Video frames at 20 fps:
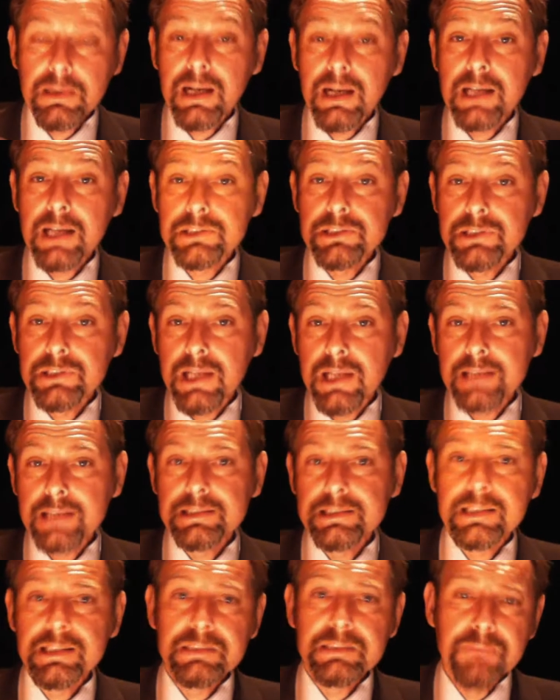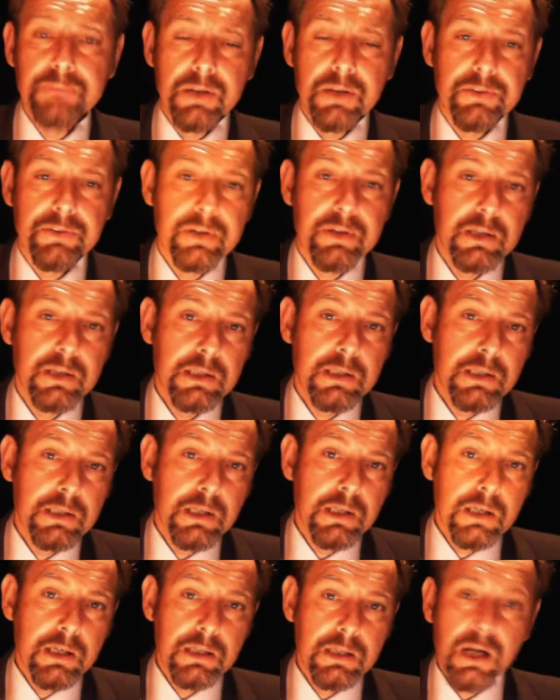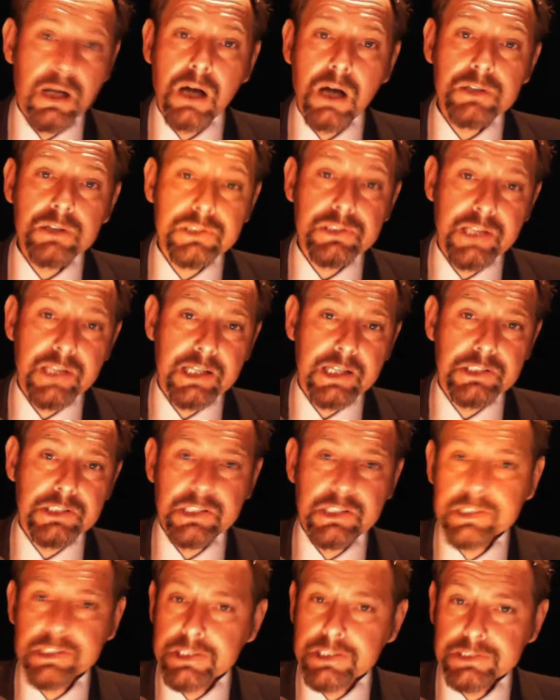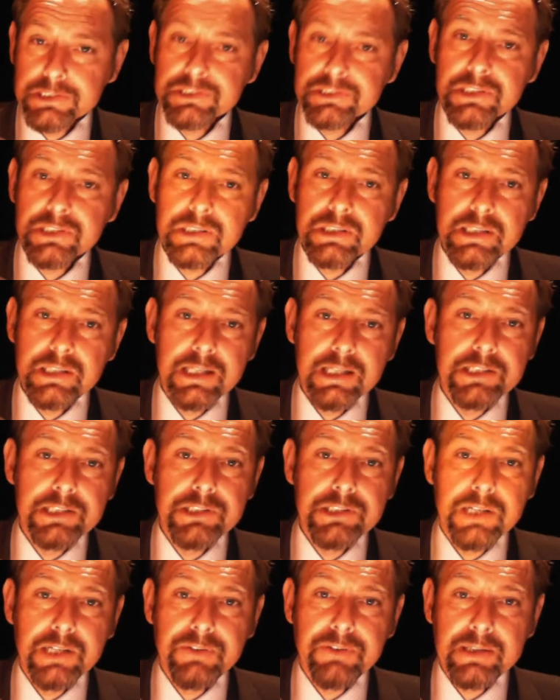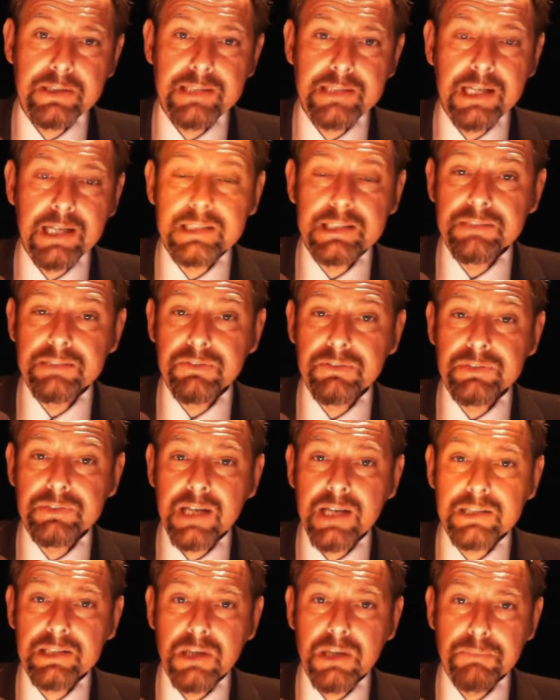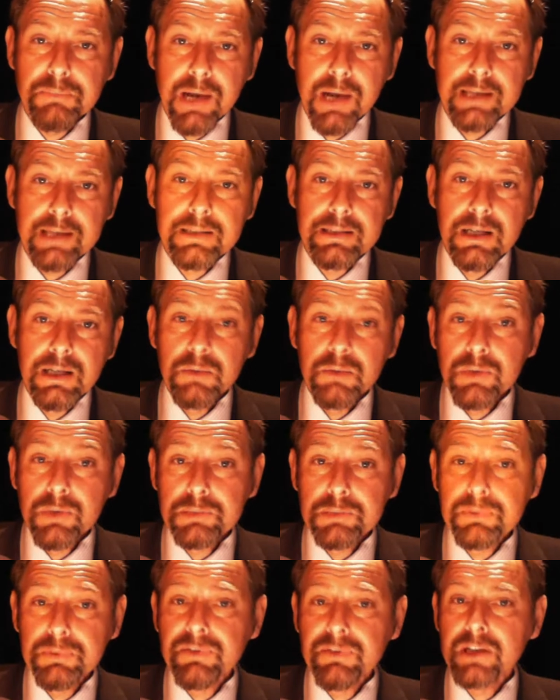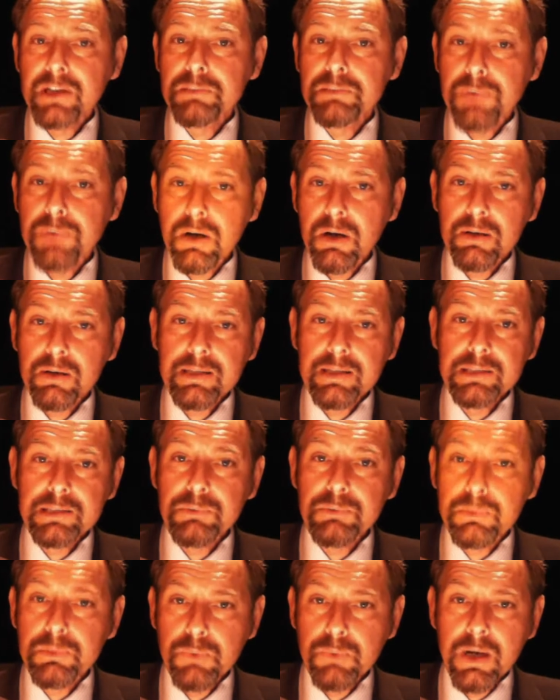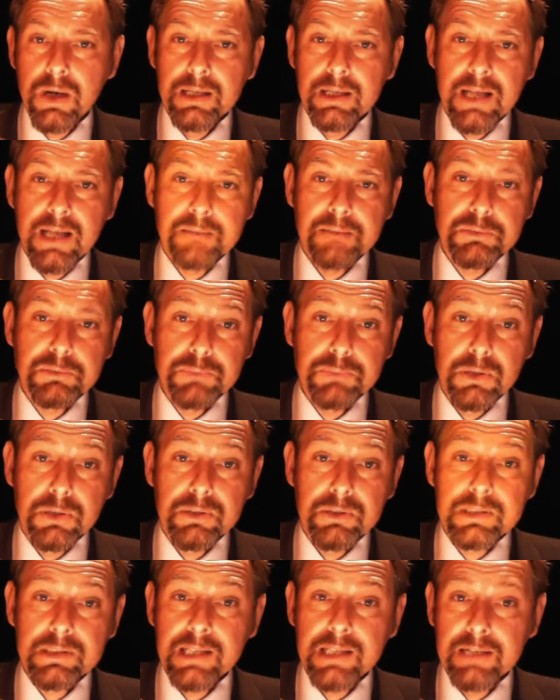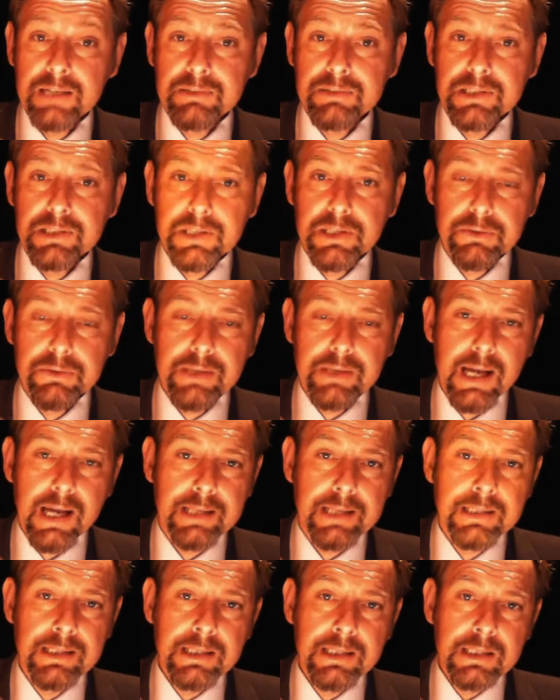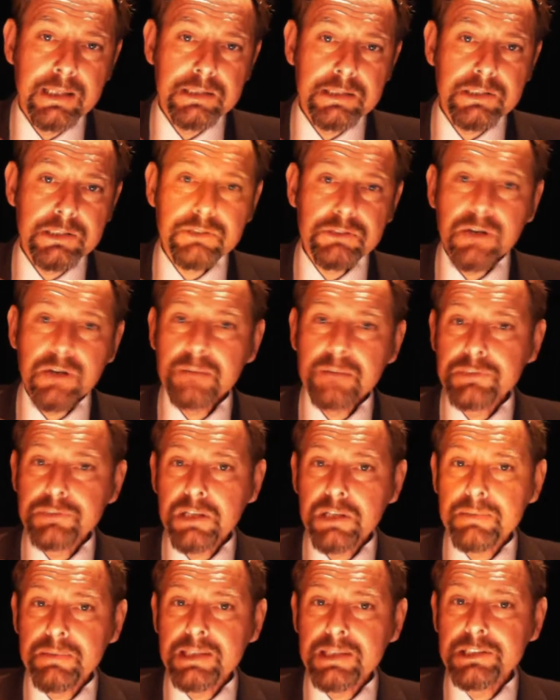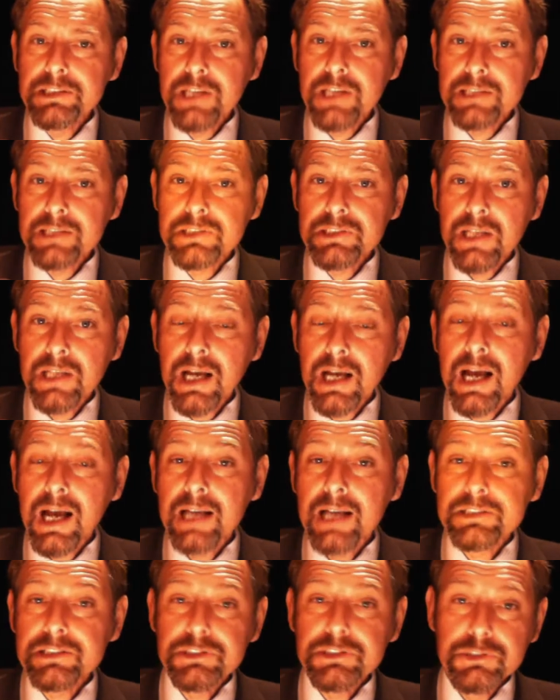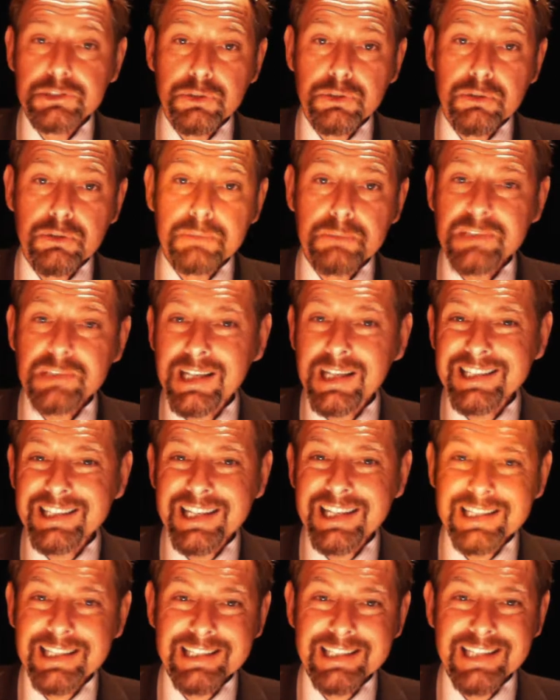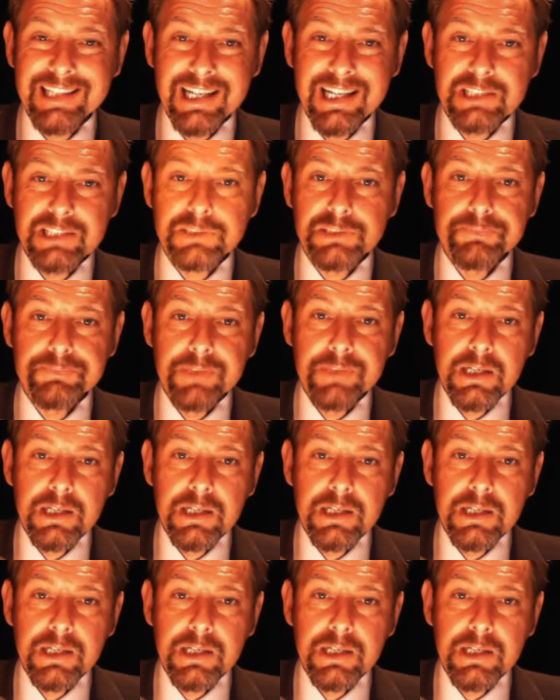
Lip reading: elections later this month. Lars Seer Christiansen, the chief executive of Saxo Bank, which provides Barclays with white-label products here in the UK, described Germany's chancellor as Europe's Achilles heel.